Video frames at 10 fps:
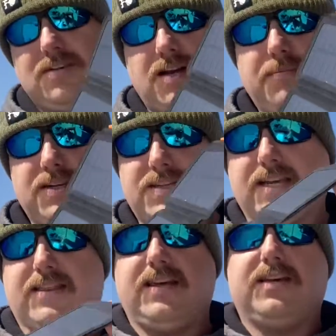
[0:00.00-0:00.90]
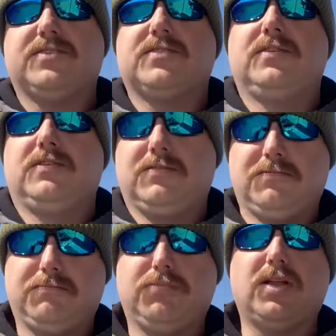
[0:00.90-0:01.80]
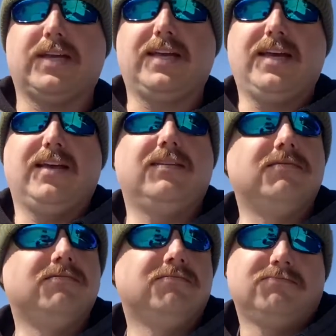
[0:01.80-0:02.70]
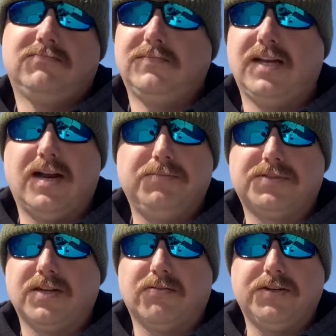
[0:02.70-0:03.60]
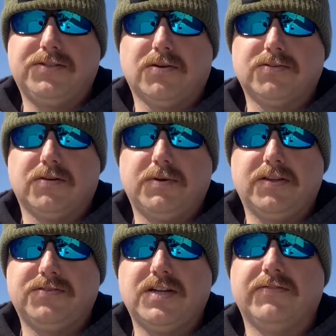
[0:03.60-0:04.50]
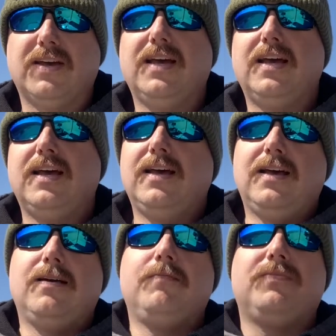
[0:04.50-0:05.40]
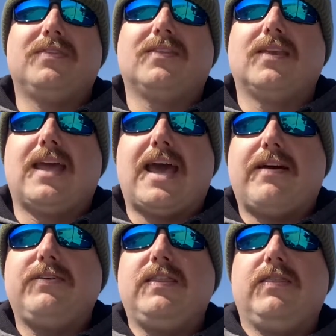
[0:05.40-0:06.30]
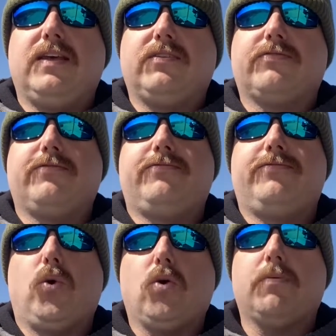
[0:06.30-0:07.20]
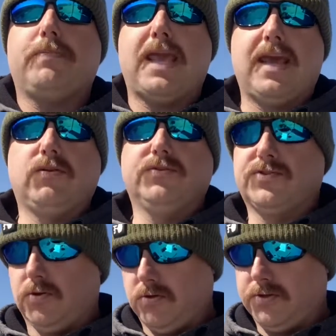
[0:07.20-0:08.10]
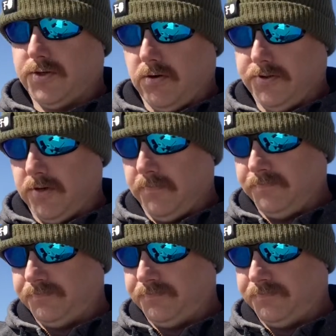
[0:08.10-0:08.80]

I'm gonna take this, plug it in, and I'm just gonna recharge all my other stuff. Having this four panel solar charger